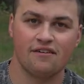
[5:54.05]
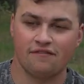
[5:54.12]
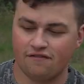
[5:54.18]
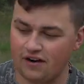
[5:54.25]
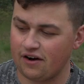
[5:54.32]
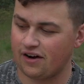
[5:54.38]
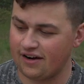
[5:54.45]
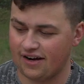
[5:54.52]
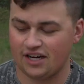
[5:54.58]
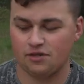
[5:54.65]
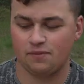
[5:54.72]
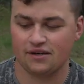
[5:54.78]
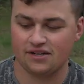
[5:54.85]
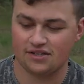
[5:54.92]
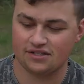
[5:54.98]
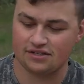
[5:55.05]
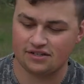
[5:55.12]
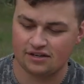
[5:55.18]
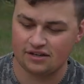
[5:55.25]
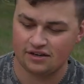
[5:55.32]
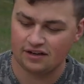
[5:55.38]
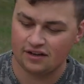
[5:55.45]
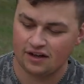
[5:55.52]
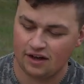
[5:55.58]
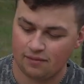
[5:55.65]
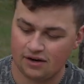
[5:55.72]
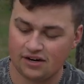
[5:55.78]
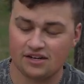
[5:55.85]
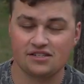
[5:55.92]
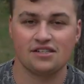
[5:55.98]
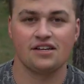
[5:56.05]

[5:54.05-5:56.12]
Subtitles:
very nice because, I mean, it is